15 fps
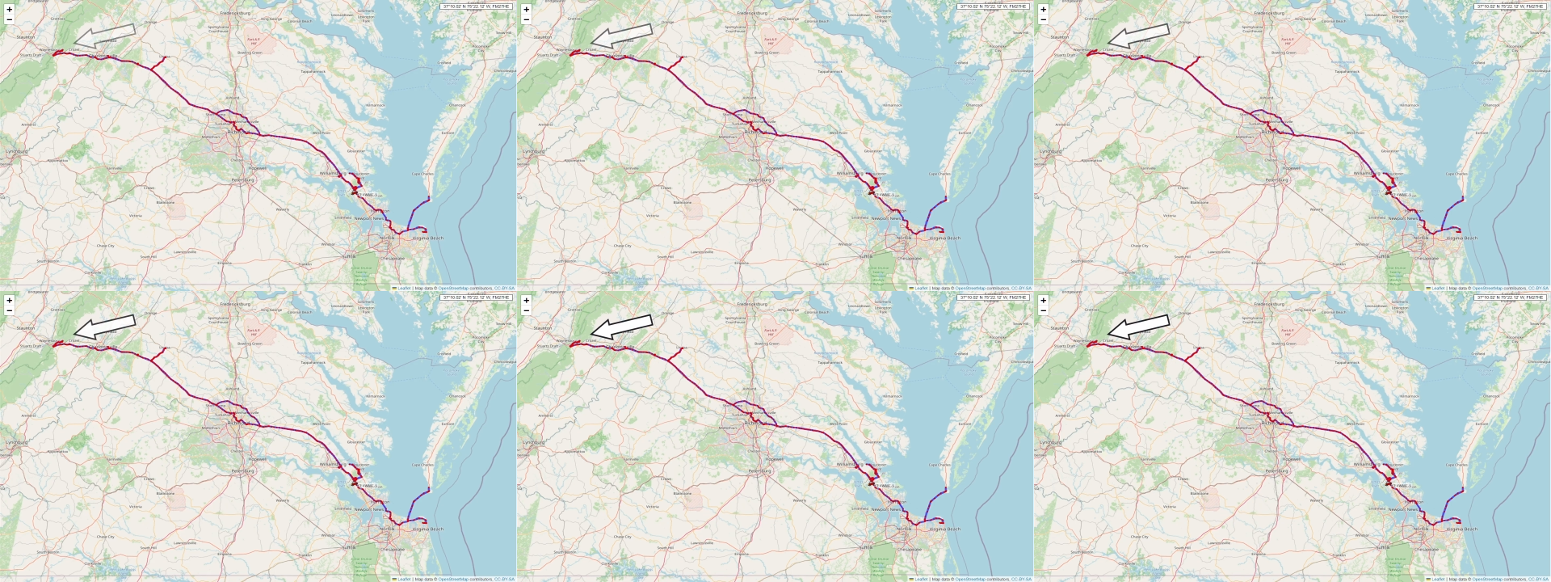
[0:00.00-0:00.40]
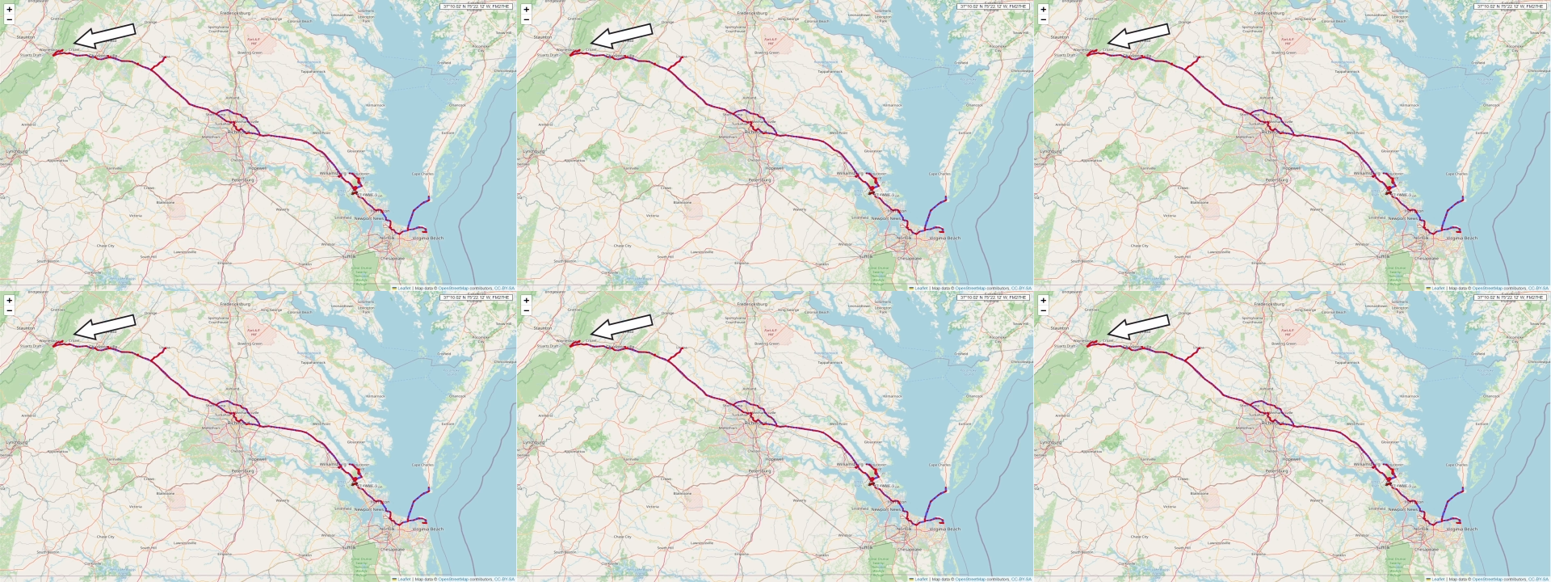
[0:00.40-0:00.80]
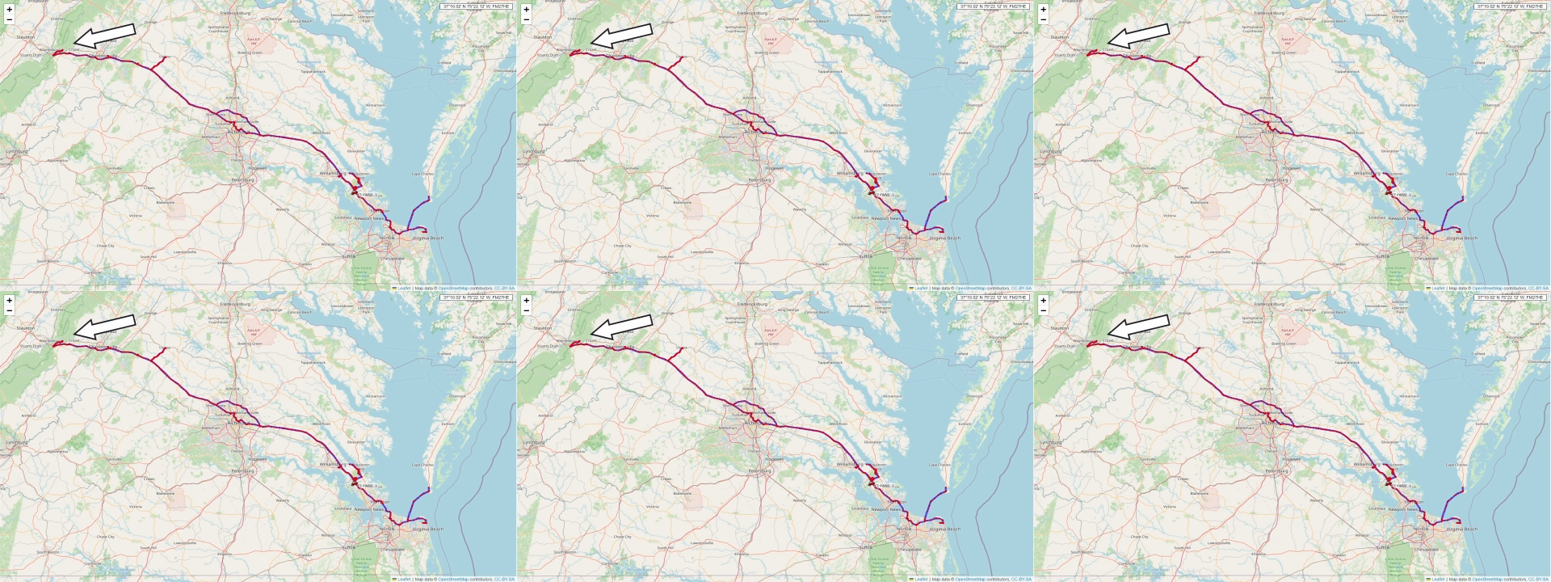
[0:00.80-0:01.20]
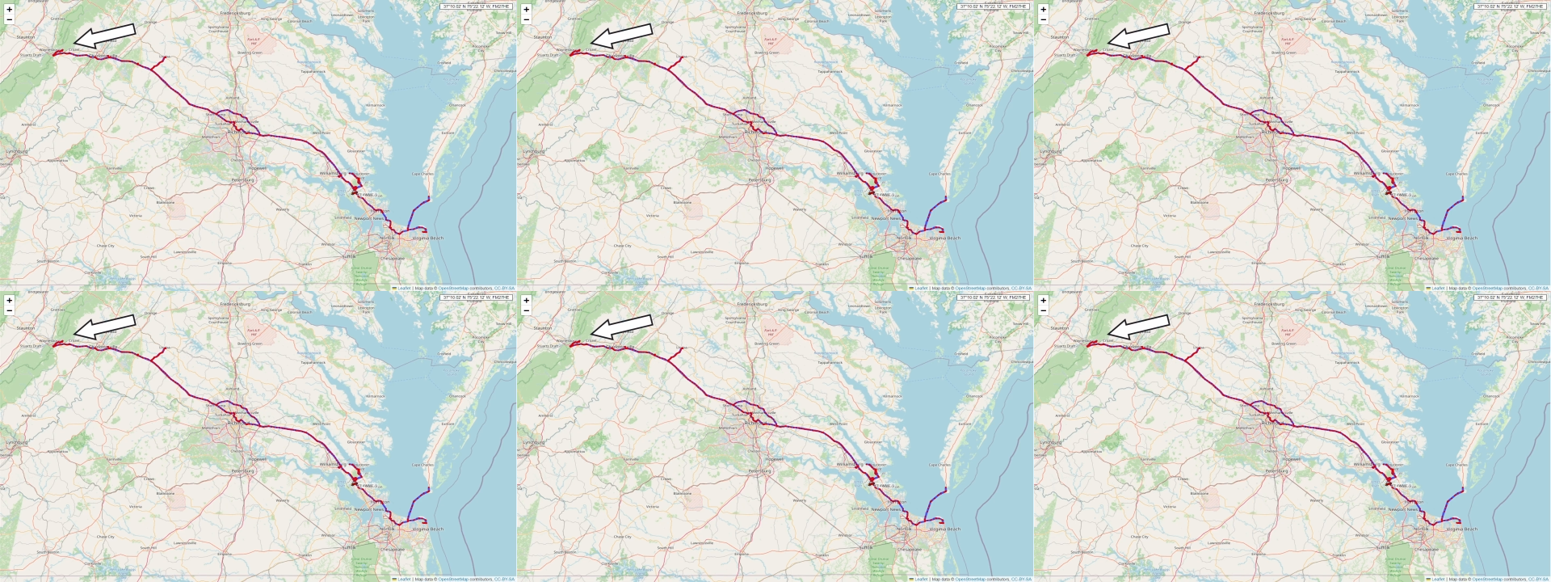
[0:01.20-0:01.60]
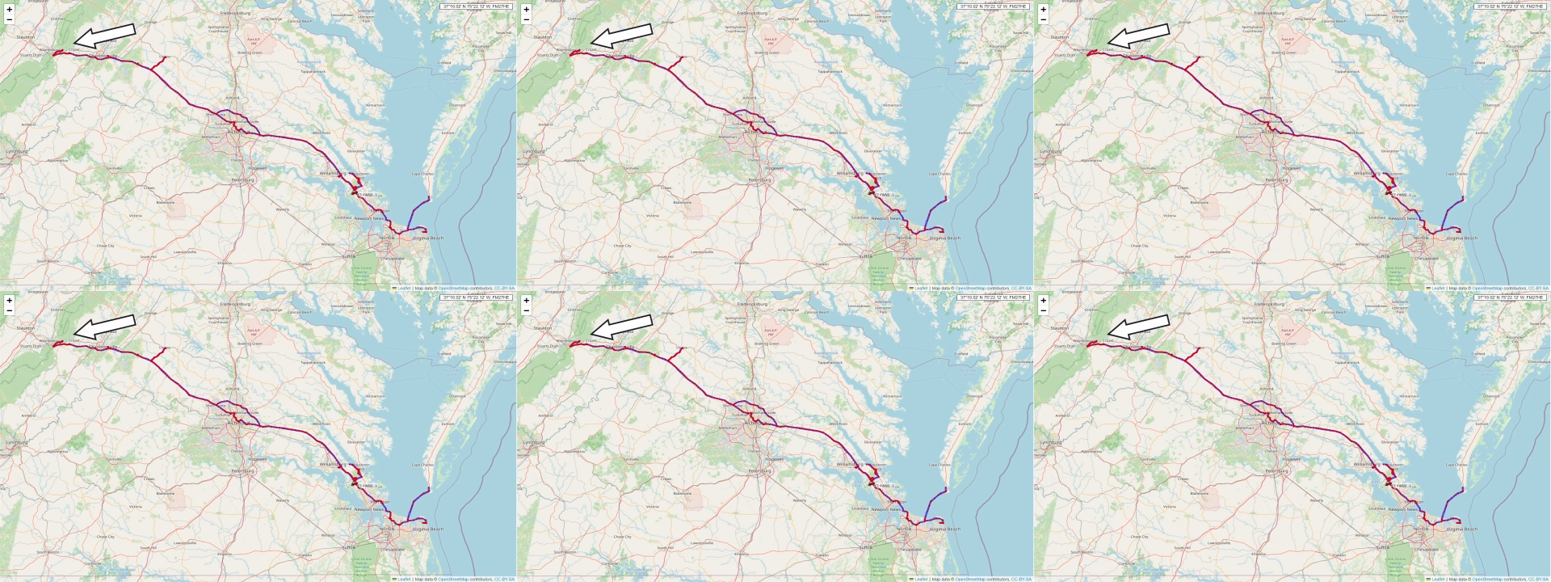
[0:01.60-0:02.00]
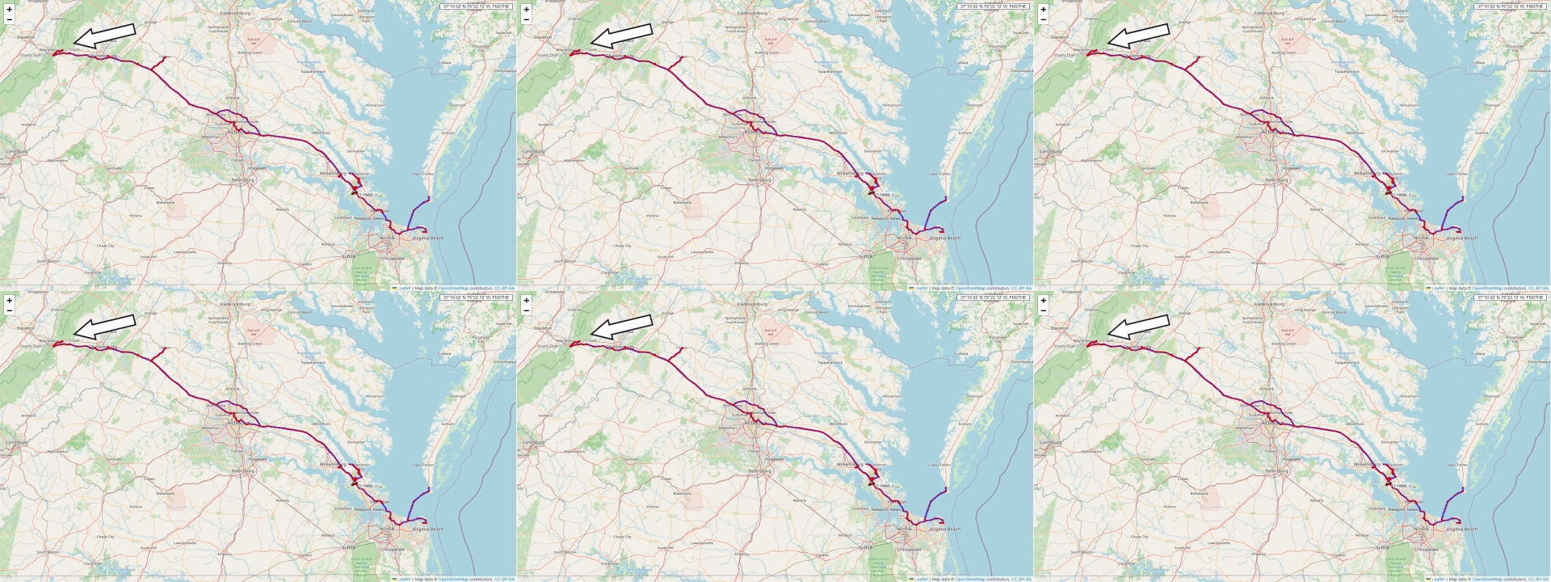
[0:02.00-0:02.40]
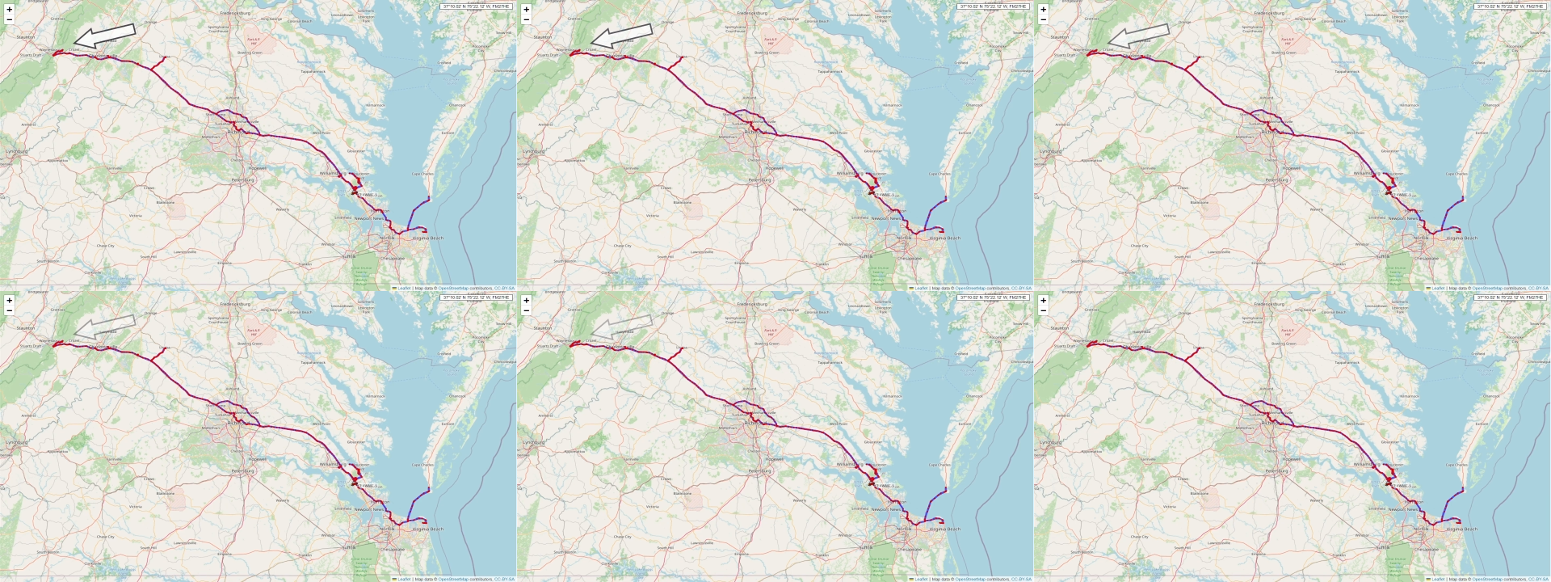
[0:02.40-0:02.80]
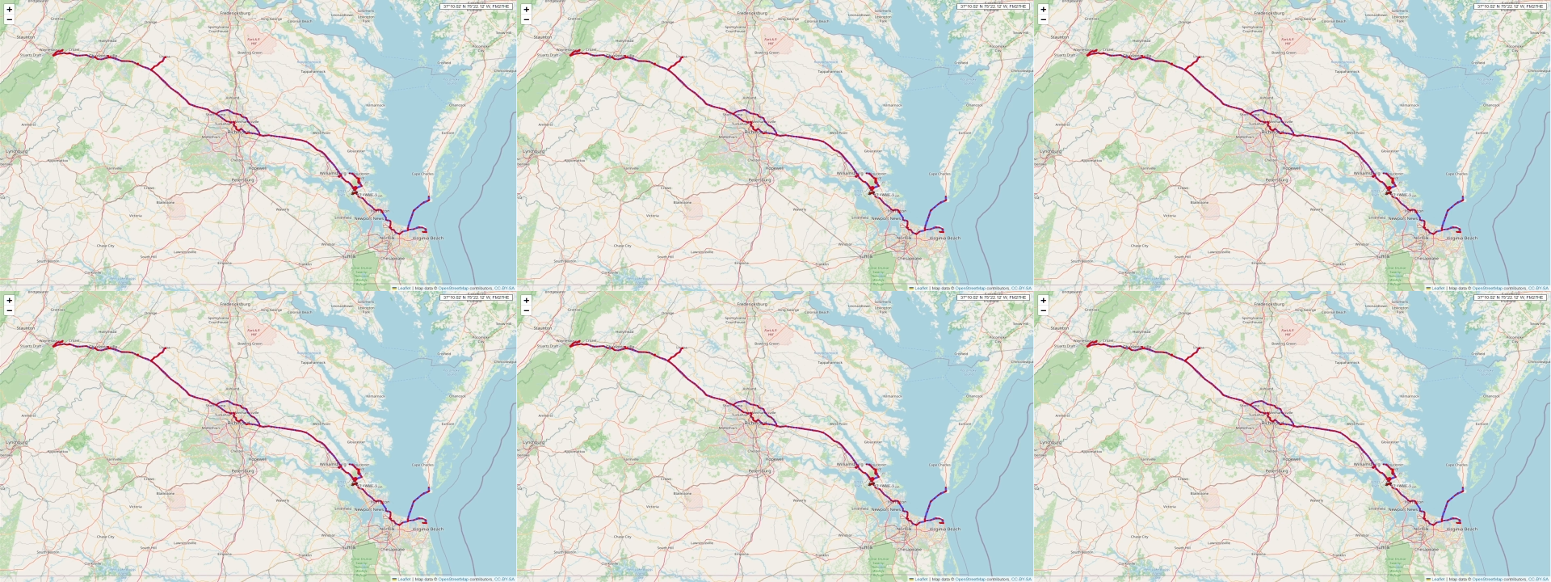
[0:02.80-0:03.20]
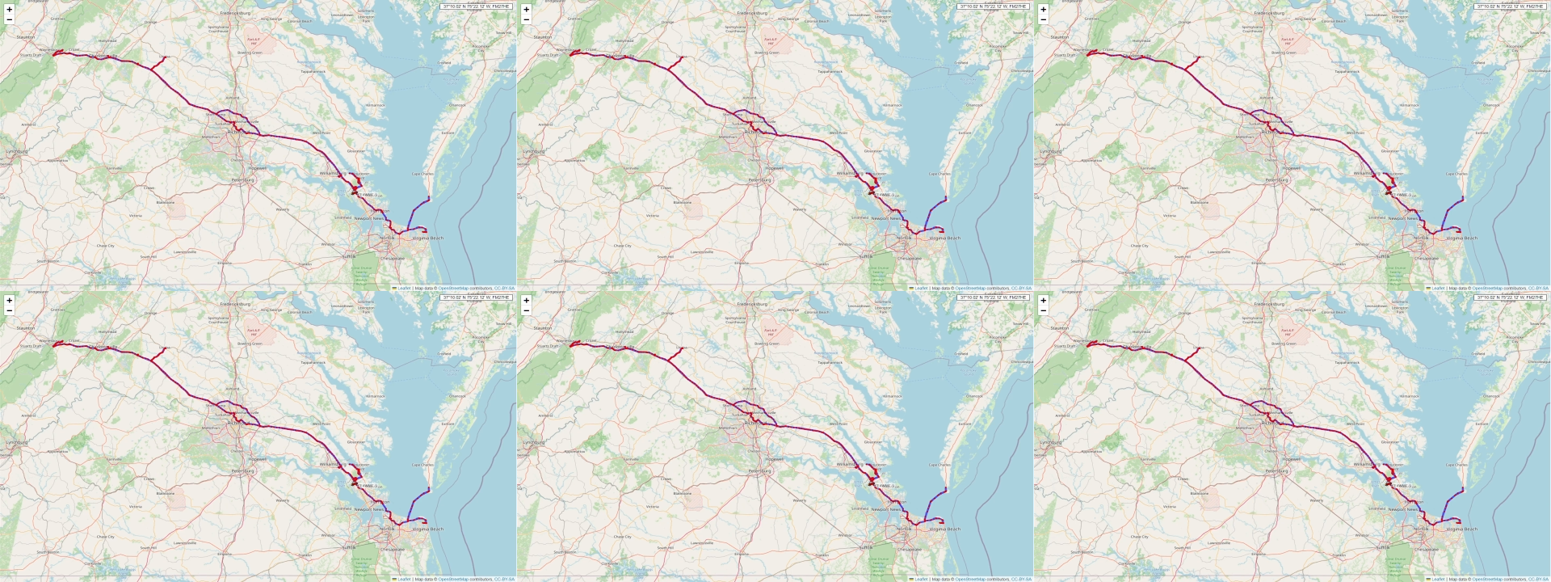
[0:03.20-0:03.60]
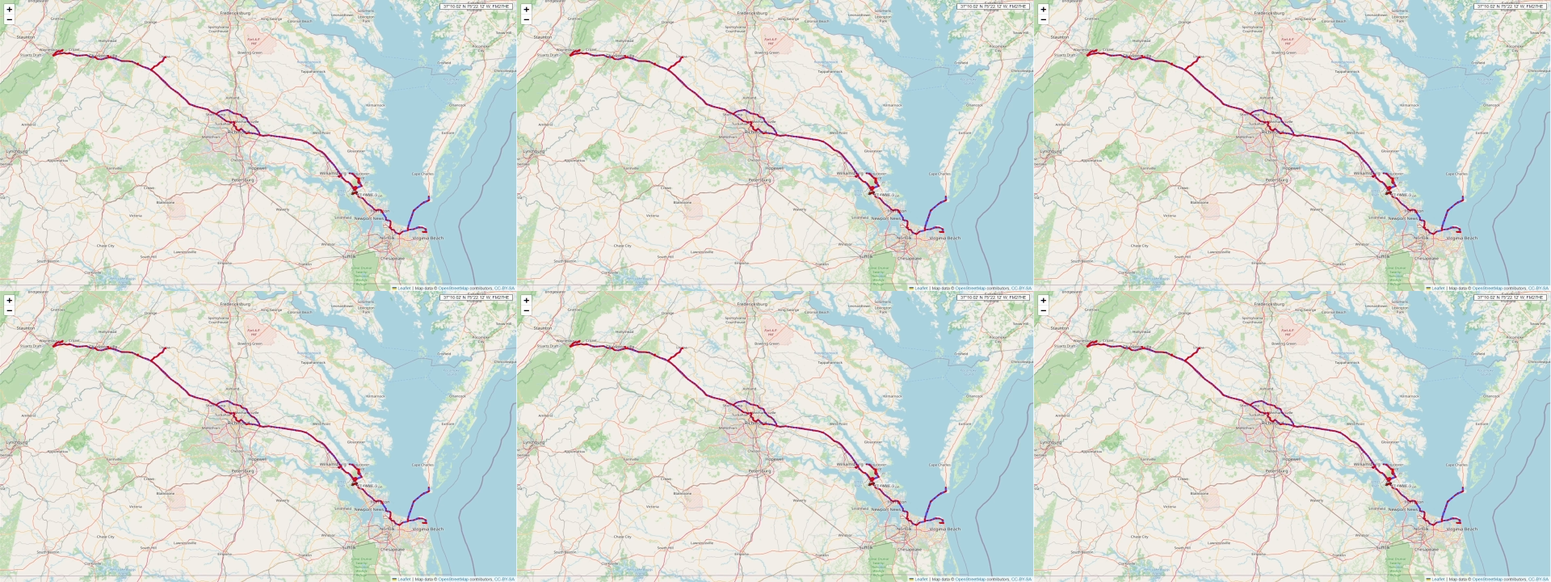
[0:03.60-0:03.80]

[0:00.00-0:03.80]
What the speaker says: Nobody's mouth can be seen.